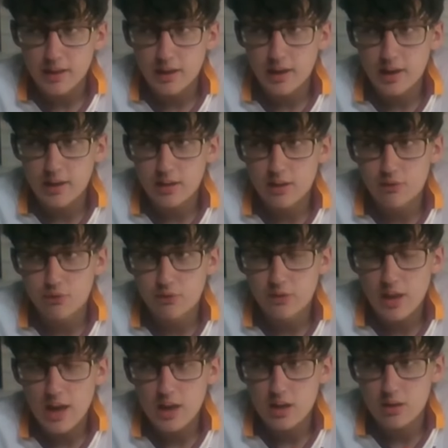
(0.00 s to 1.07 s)
And if
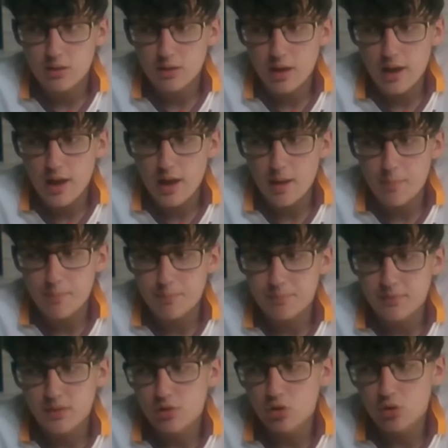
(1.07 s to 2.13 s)
they
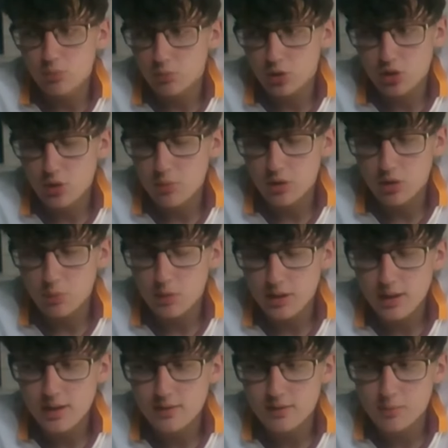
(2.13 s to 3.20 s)
don't renew and they
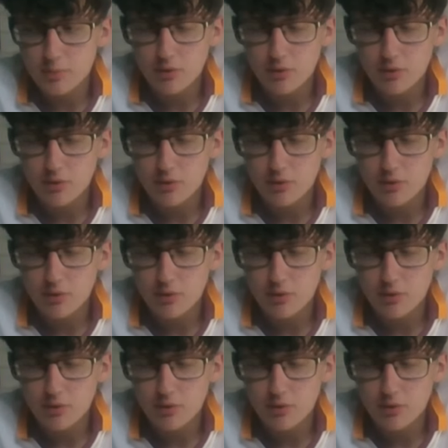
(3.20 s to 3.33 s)
release him,